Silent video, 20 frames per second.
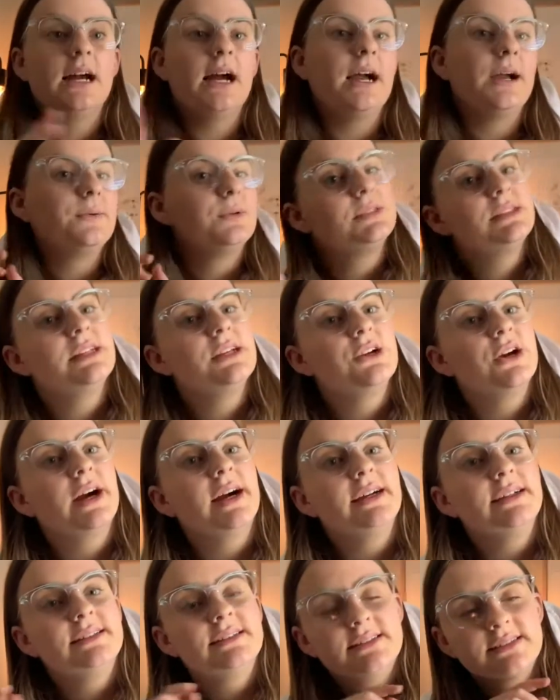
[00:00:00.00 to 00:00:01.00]
we'll see you
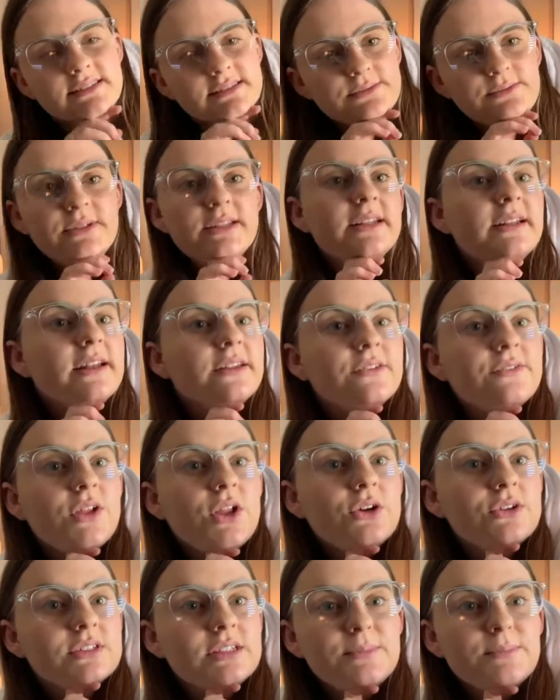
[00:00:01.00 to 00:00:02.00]
guys with another
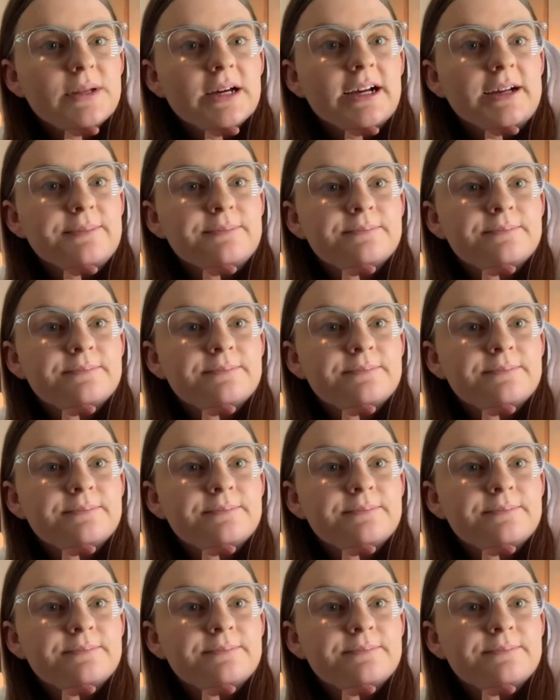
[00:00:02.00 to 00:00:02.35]
vlog sometime.